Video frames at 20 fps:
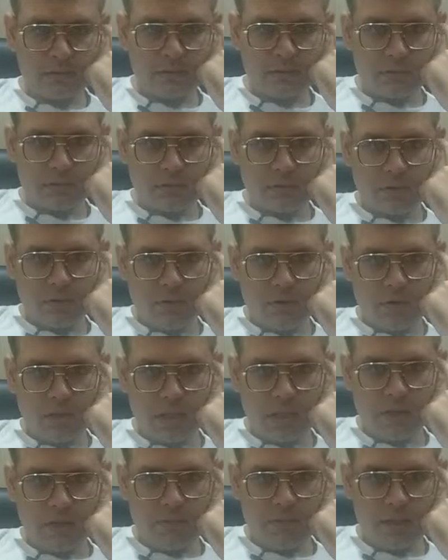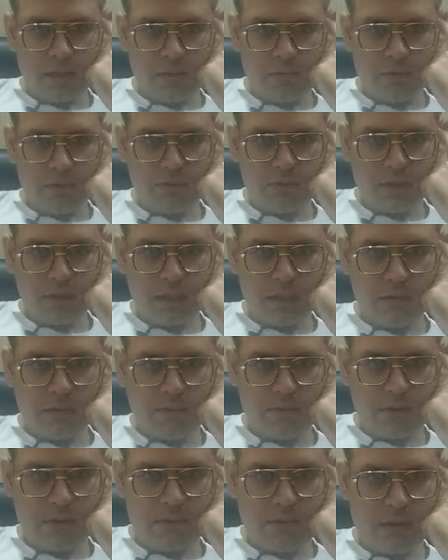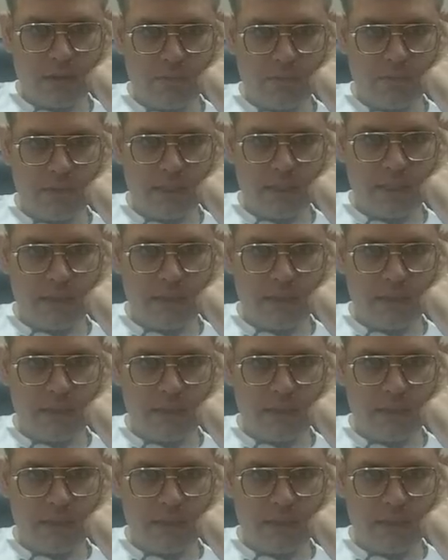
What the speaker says: Okay, if king moves here, what will you play?